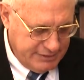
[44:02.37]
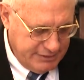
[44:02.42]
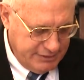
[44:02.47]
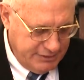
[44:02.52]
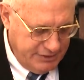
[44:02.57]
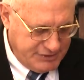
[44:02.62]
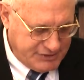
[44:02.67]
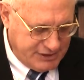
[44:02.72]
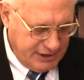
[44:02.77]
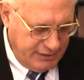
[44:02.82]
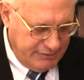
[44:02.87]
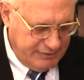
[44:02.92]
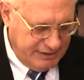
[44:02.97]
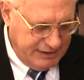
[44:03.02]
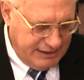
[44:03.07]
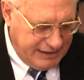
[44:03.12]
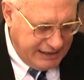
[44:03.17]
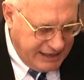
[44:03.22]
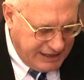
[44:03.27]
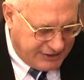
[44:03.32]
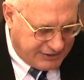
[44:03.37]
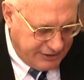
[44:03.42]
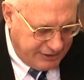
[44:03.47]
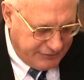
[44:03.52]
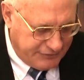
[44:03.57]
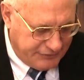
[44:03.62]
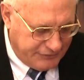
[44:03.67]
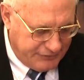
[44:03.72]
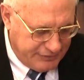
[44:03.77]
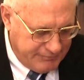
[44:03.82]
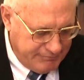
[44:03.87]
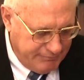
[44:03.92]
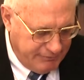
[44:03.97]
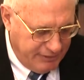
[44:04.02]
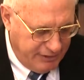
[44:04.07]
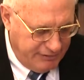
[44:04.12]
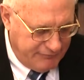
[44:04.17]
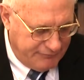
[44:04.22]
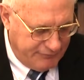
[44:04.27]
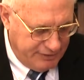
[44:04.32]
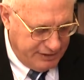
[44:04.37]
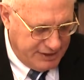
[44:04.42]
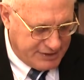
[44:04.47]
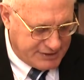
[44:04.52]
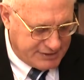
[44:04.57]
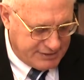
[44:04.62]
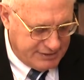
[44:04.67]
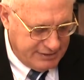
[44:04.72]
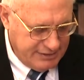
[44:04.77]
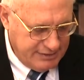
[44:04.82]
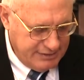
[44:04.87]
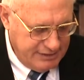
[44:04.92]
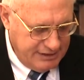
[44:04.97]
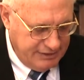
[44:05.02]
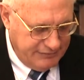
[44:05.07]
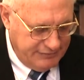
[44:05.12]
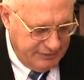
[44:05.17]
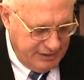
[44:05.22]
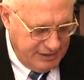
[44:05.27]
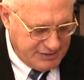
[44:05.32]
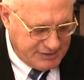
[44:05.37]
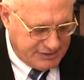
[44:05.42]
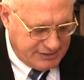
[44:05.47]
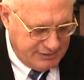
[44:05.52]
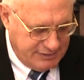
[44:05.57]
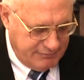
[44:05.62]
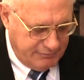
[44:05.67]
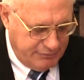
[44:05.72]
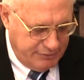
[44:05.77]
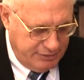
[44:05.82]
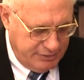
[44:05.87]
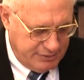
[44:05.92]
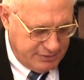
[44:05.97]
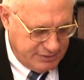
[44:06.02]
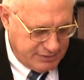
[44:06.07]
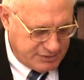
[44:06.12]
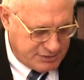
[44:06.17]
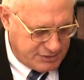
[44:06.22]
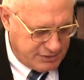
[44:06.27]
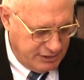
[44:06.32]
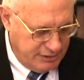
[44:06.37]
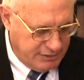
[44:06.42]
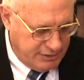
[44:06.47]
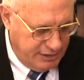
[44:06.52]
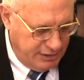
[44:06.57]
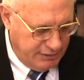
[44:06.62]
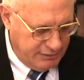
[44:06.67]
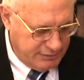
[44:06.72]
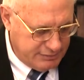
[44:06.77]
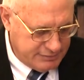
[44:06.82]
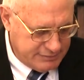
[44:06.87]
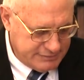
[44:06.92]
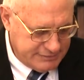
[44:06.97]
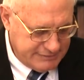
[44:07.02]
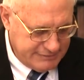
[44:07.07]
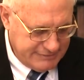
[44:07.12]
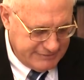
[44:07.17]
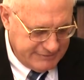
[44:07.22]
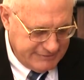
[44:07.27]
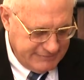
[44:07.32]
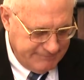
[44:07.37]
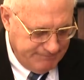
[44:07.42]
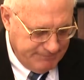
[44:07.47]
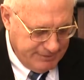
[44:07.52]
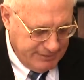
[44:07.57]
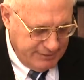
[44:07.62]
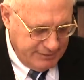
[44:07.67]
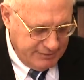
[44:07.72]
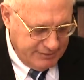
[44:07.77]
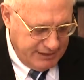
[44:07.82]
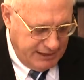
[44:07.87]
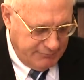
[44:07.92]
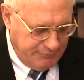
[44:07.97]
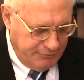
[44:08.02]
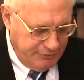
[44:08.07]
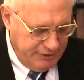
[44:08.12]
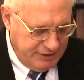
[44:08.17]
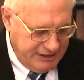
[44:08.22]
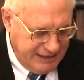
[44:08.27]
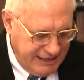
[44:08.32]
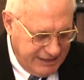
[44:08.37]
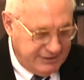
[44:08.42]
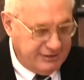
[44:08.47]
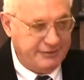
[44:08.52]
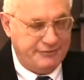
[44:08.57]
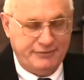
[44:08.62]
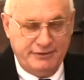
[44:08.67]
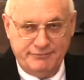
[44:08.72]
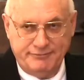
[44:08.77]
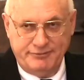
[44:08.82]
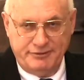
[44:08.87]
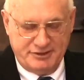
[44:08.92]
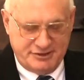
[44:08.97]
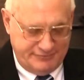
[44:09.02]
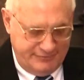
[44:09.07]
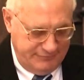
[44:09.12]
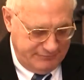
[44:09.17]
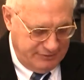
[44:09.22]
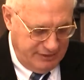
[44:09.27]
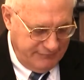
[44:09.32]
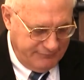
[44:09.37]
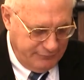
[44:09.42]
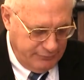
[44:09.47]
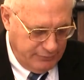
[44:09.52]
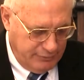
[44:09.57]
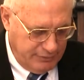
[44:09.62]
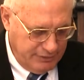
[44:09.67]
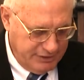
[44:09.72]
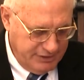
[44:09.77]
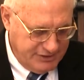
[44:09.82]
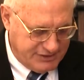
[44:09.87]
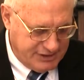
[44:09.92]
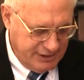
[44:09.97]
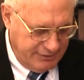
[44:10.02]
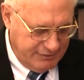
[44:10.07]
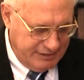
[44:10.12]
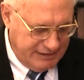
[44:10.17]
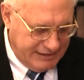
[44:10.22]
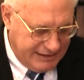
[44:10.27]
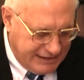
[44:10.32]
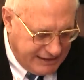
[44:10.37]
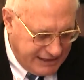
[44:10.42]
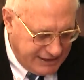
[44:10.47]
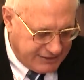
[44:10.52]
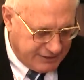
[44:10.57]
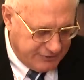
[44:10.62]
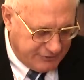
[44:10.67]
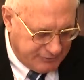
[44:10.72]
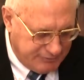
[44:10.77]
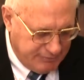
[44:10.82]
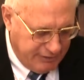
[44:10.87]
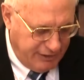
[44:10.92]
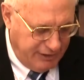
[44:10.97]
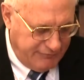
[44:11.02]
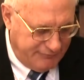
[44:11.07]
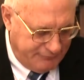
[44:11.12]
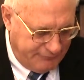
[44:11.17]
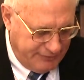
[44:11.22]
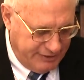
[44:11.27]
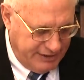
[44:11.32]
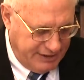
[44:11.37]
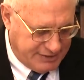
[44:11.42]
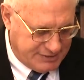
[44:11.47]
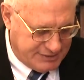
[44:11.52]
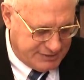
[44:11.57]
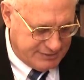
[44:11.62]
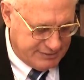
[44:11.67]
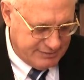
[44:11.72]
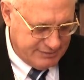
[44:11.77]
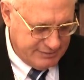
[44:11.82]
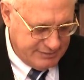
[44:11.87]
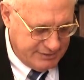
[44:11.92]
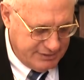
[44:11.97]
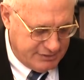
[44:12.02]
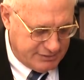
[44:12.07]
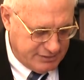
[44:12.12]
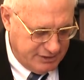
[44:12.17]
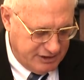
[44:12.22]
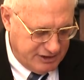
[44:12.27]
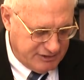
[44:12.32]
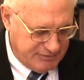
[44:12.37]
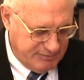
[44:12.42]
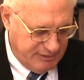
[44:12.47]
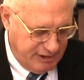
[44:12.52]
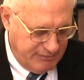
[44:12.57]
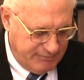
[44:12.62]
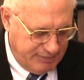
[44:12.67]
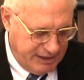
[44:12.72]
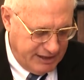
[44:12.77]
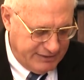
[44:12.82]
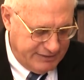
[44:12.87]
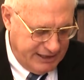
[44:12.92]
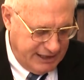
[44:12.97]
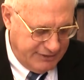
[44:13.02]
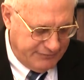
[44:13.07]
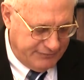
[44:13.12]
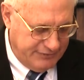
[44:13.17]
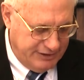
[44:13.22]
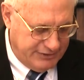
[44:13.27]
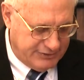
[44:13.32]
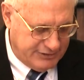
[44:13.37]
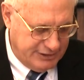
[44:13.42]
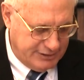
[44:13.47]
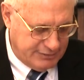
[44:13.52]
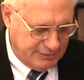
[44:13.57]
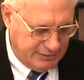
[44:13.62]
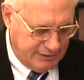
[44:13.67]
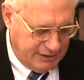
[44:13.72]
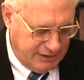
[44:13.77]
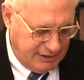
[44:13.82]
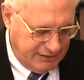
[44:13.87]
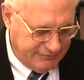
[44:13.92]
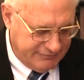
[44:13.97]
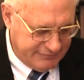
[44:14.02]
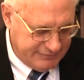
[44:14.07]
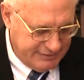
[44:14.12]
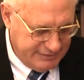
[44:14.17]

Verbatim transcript: Whoso eateth my flesh. Now there's the word trogo. That word eateth in verse fifty-four. Whoso eateth my flesh and drinketh my blood hath eternal life.